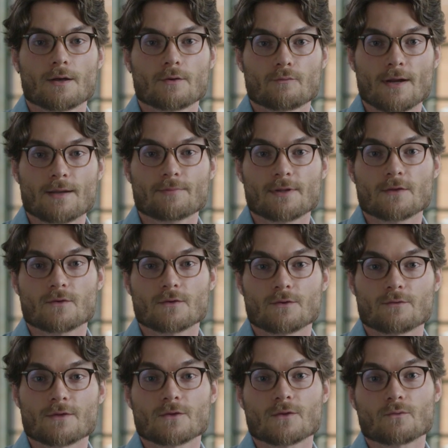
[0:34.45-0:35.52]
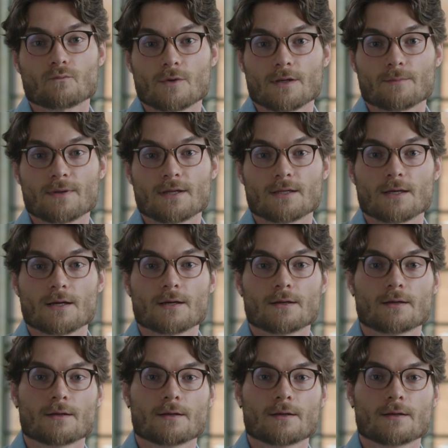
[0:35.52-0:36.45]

A great place to do this is Wikipedia.